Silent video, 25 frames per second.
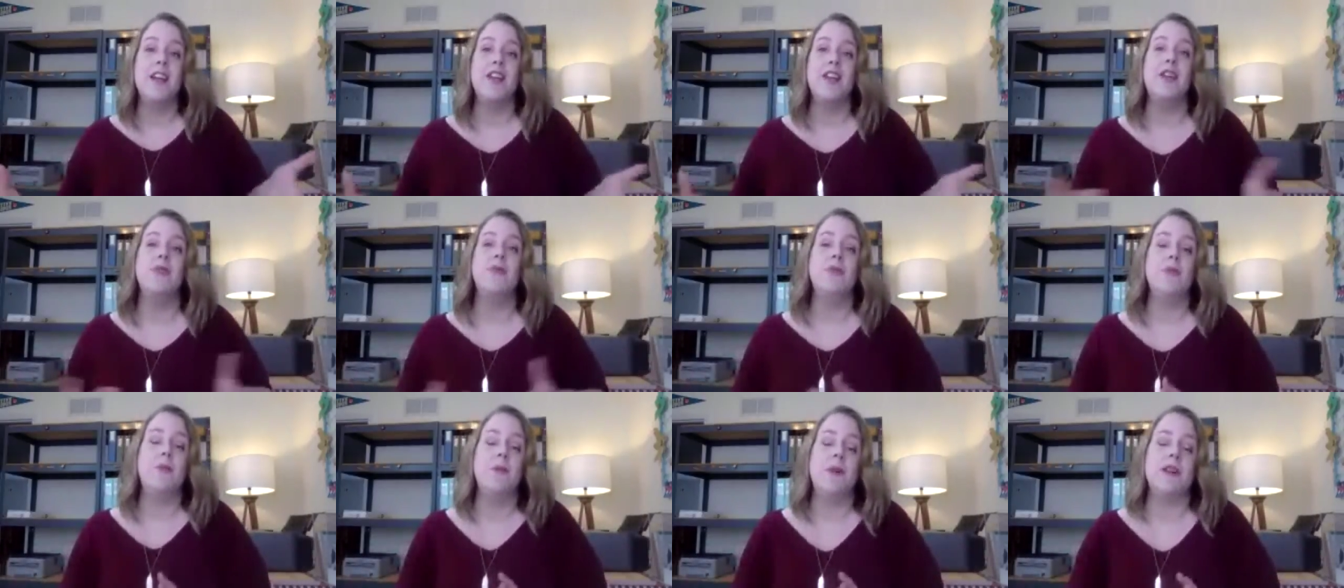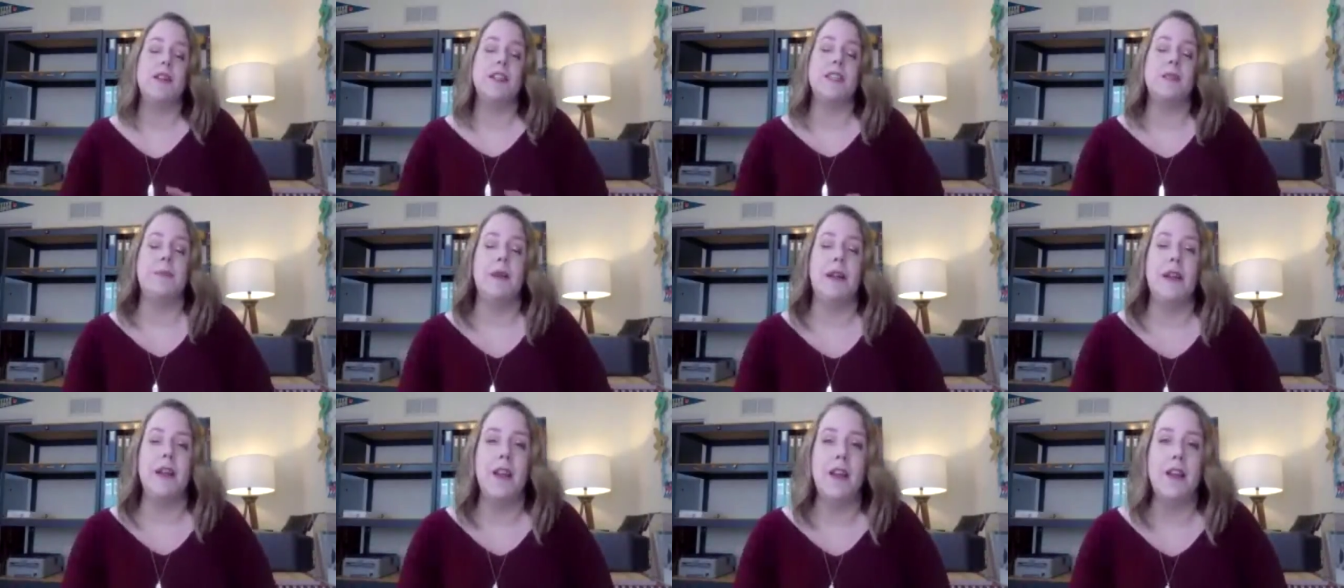you would want to
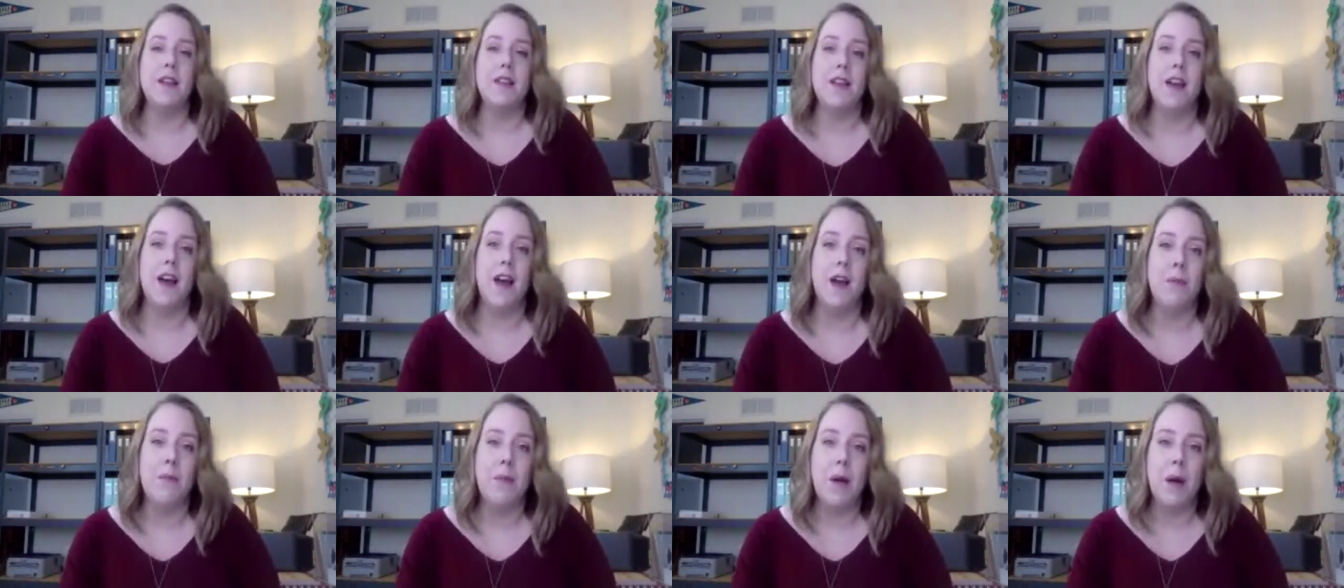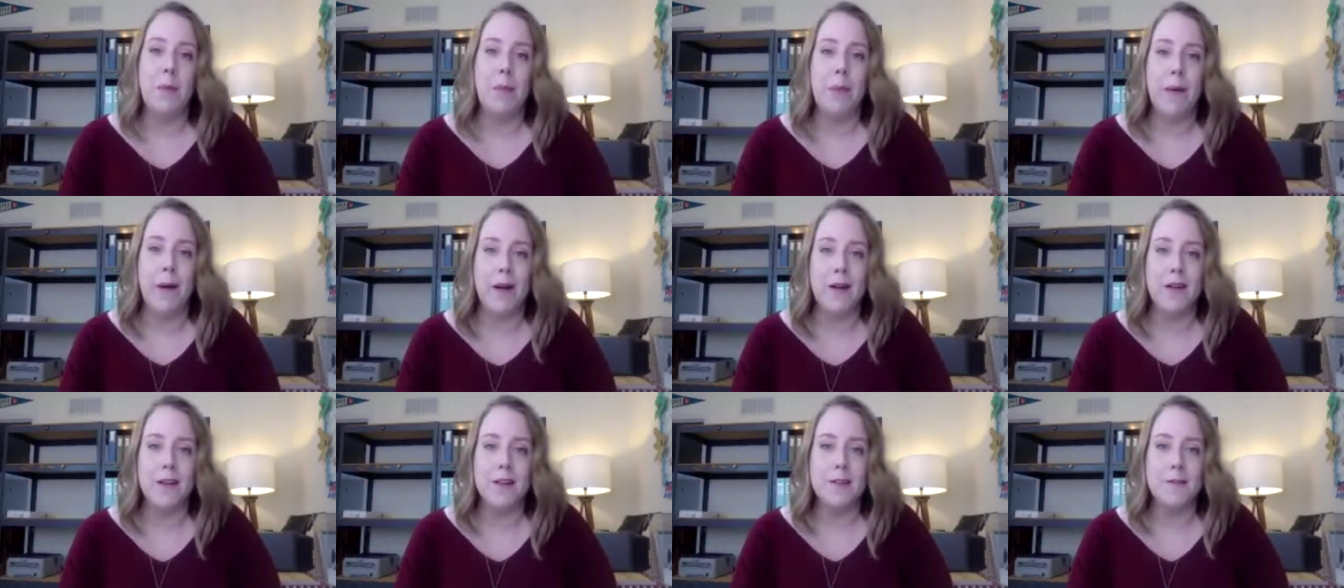spend time
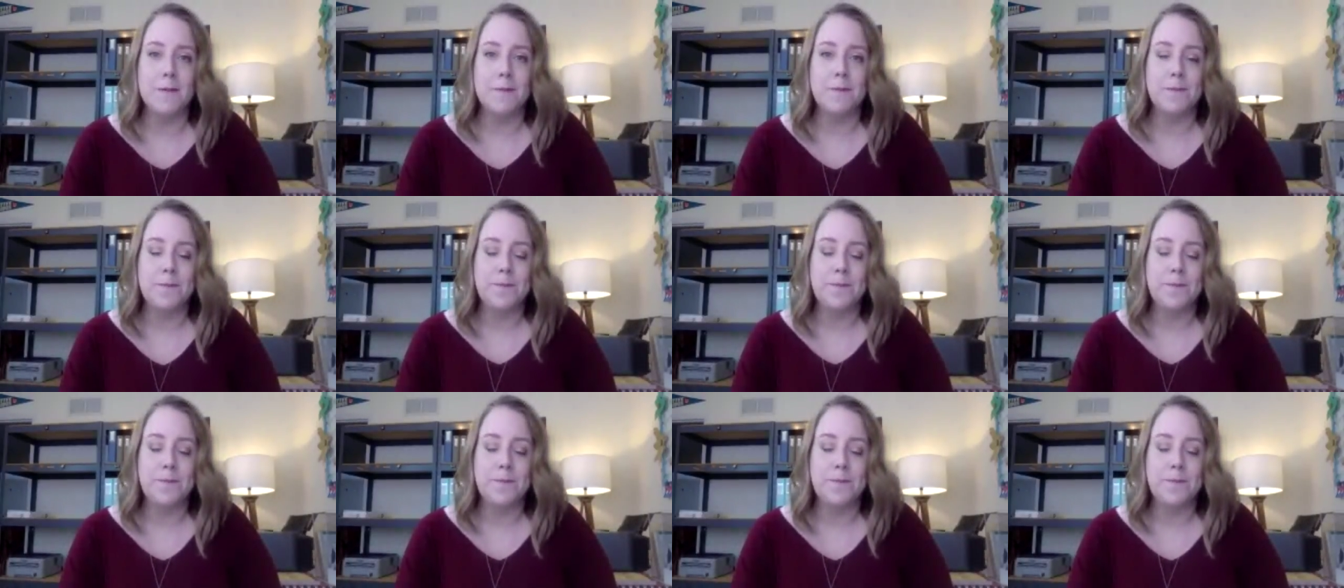apart.